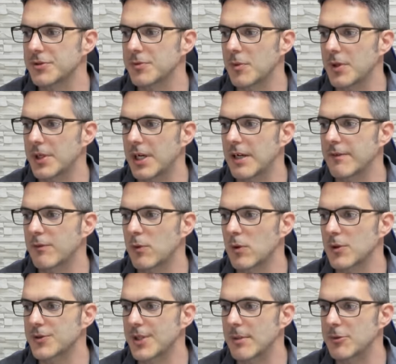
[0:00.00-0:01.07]
and whatnot for
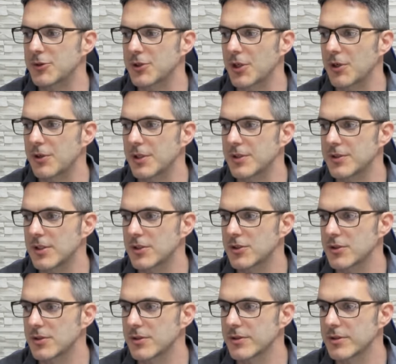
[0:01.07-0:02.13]
cybersecurity
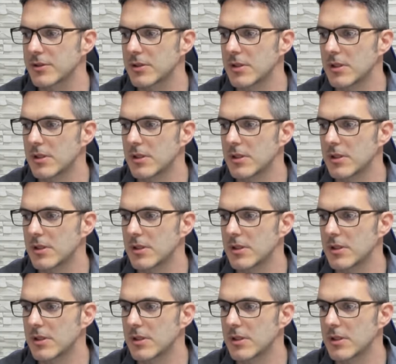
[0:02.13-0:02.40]
essentials.